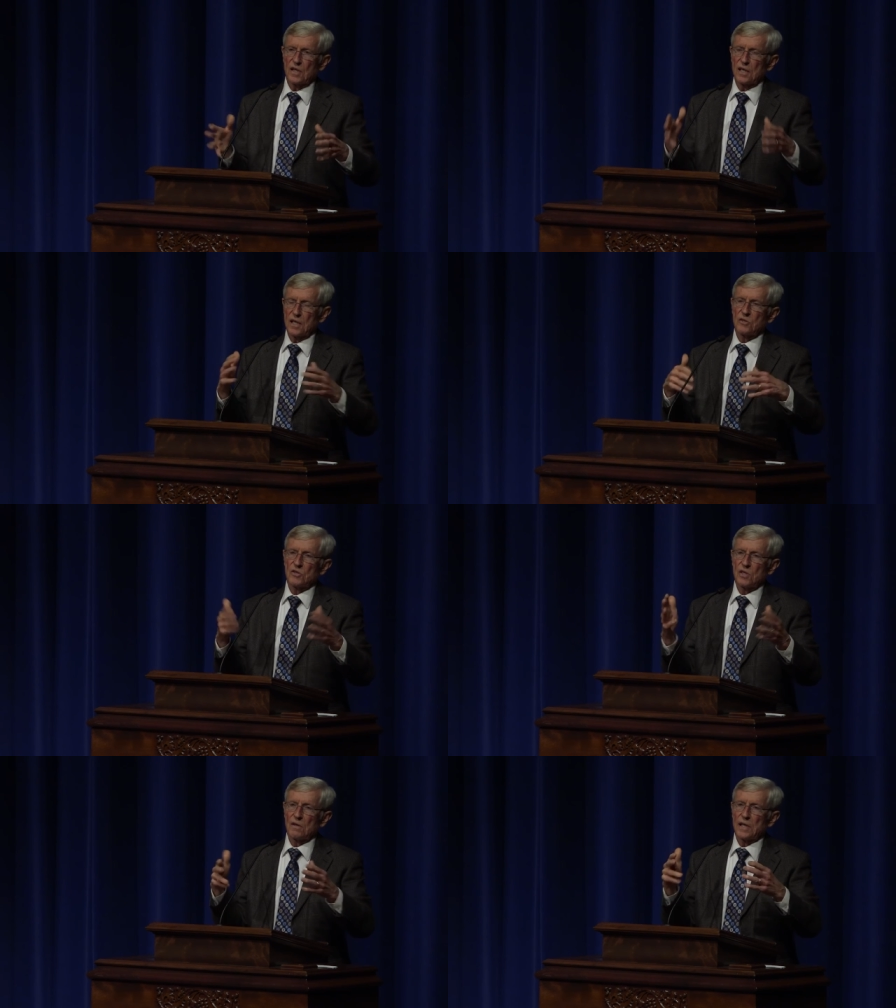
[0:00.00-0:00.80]
Not
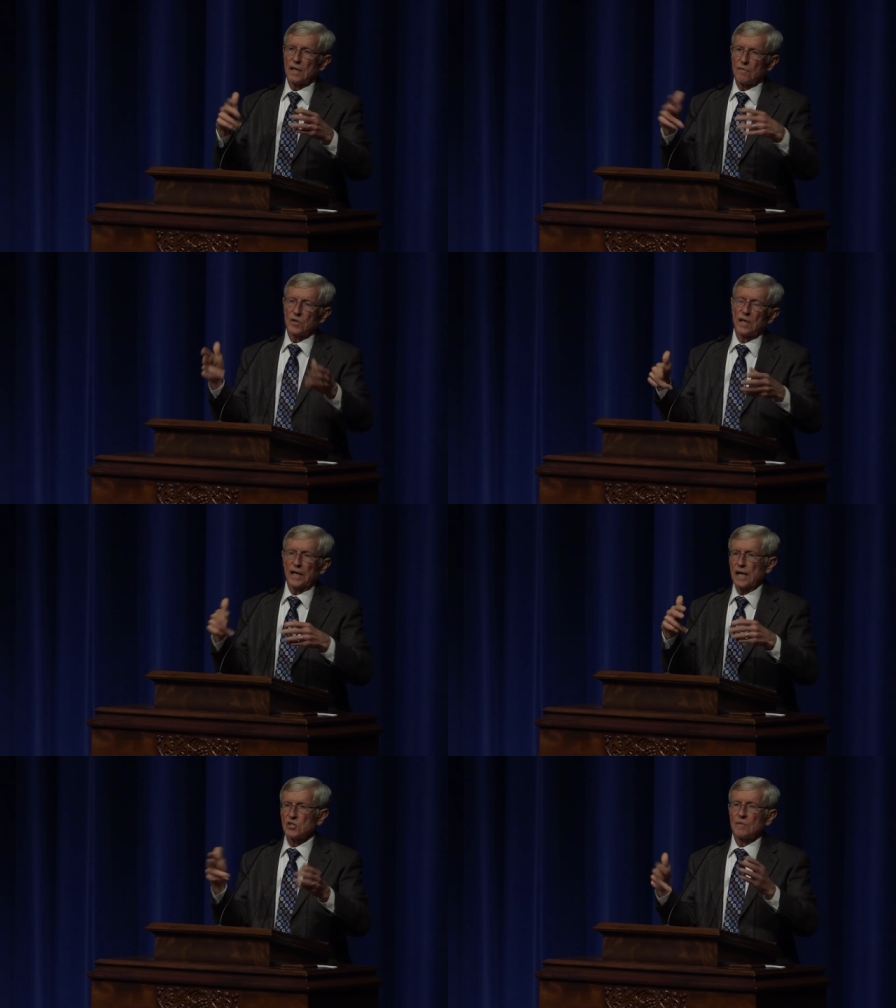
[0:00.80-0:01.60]
necessarily
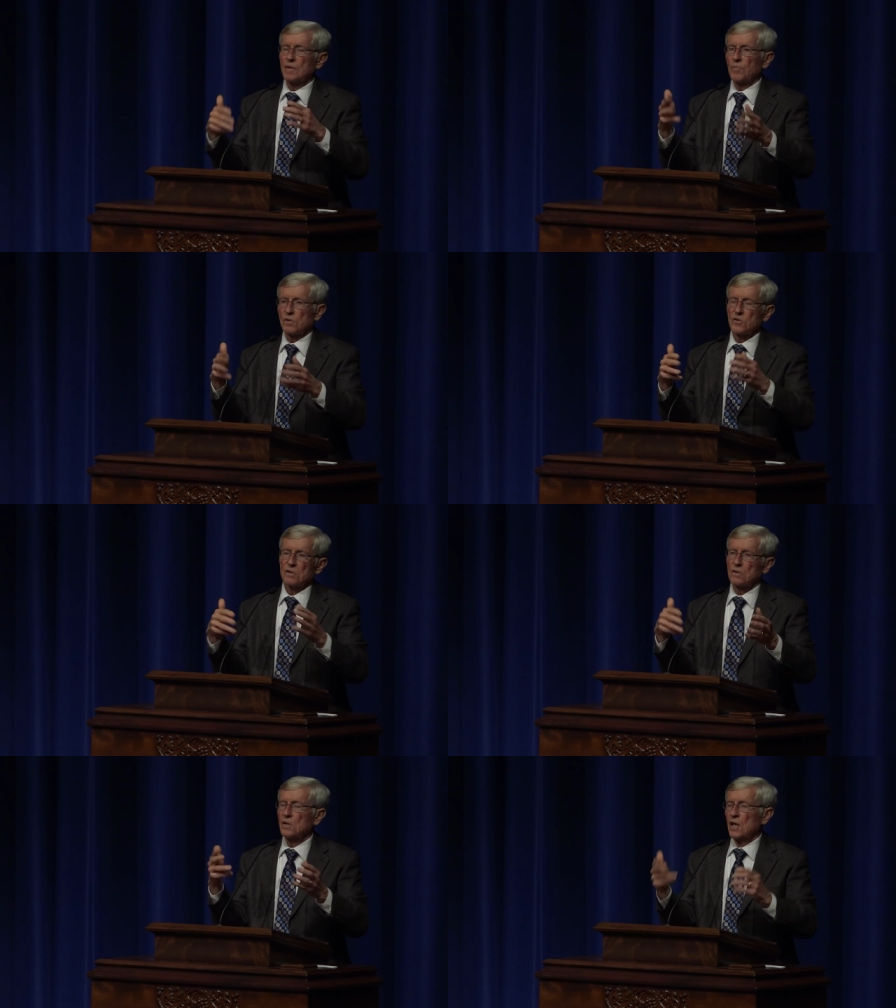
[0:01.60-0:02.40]
everything has to be
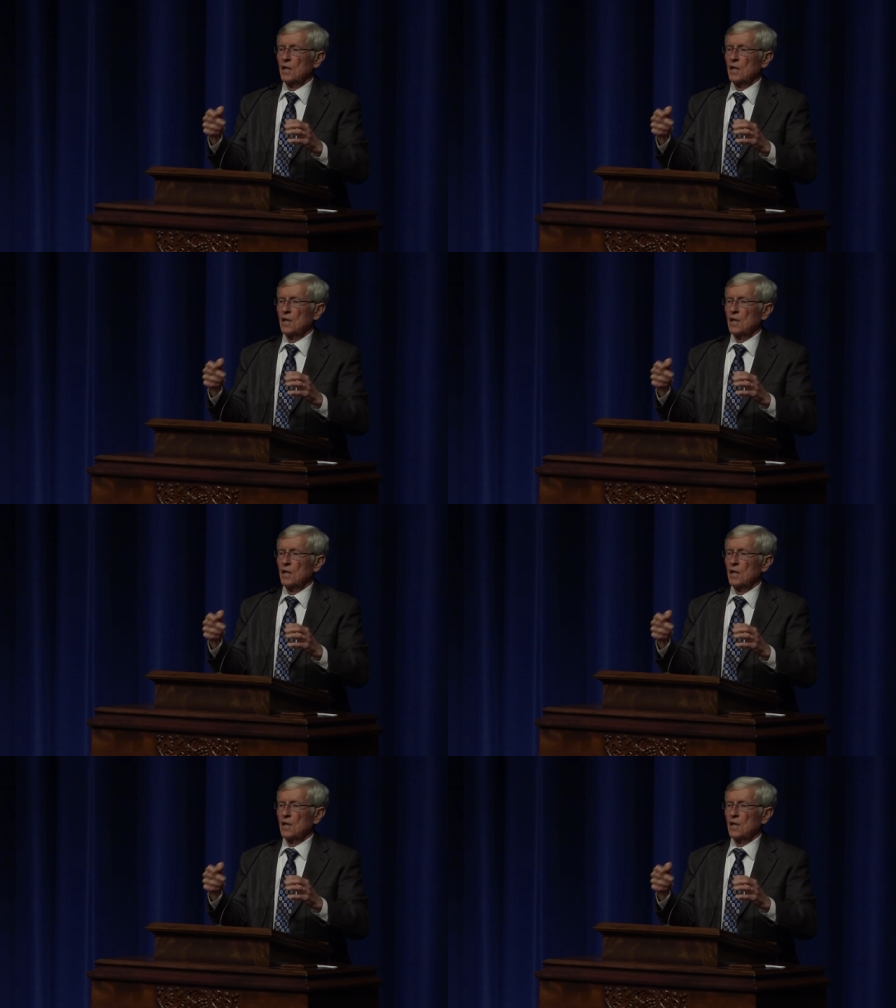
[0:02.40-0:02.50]
personal,